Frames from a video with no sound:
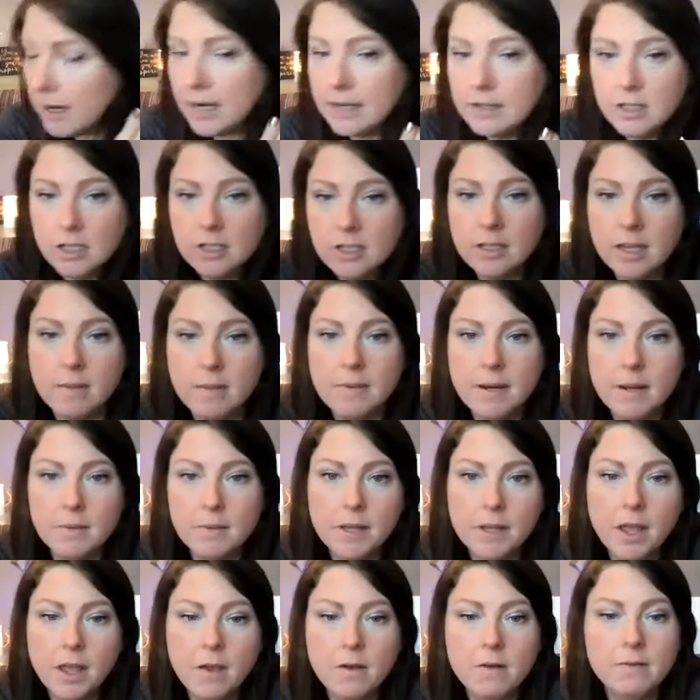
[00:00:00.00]
had just come down
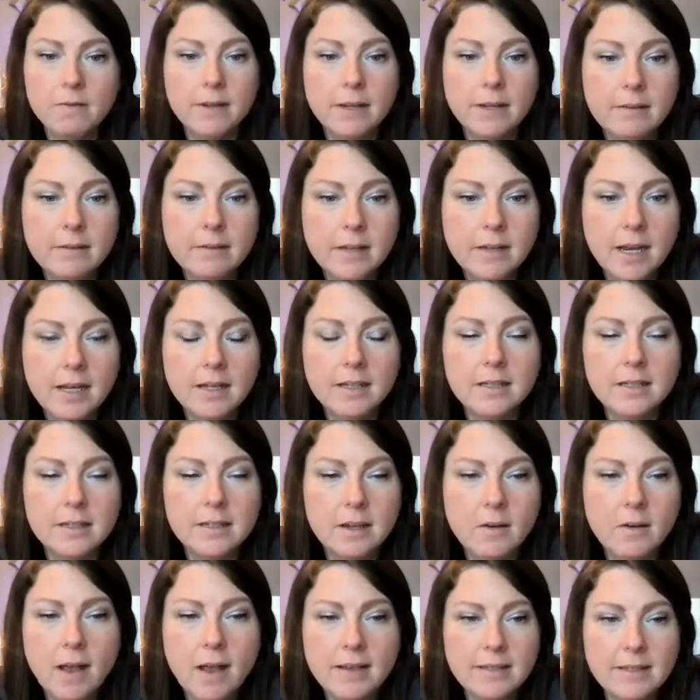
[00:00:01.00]
with COVID. And
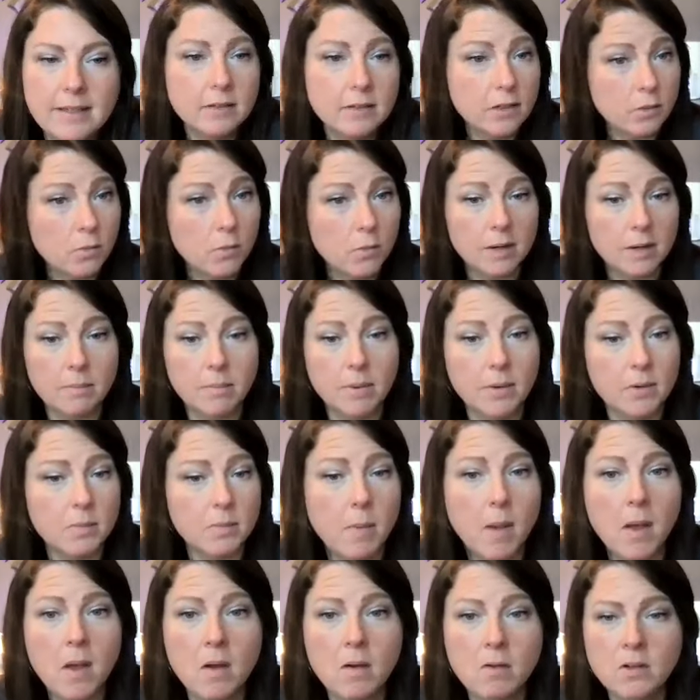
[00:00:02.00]
so I said, do you want to
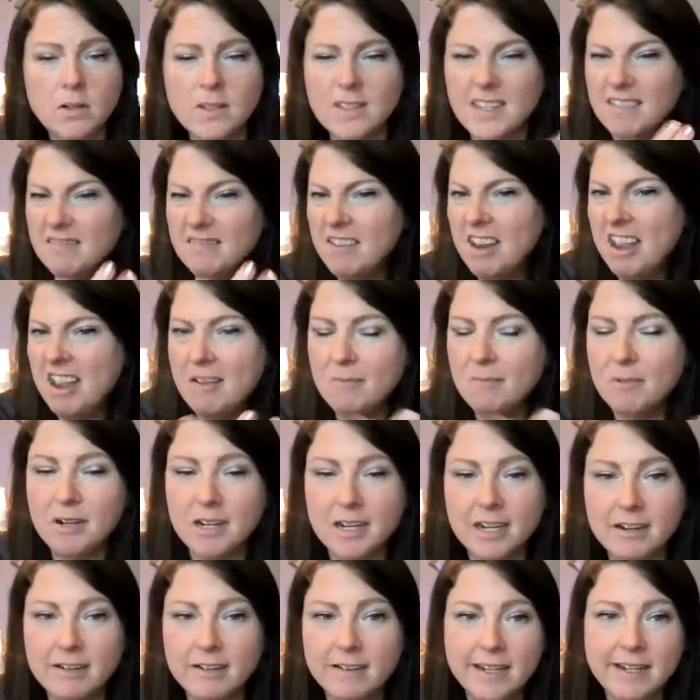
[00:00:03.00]
postpone? She's like, no, we're
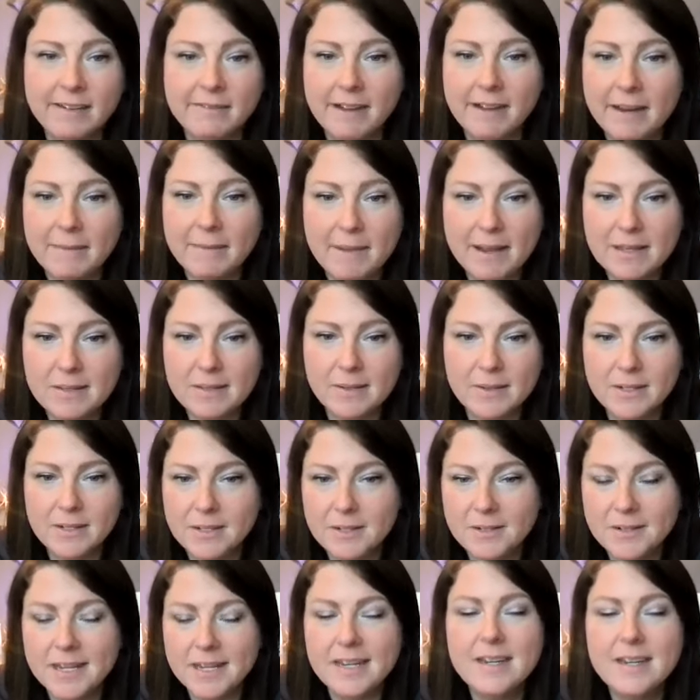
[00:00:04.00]
here anyway. Might as well
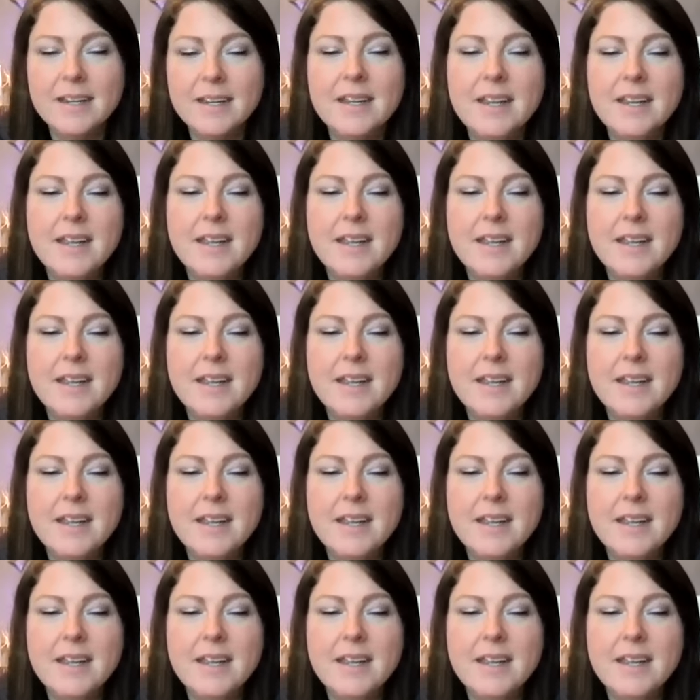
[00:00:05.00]
do it.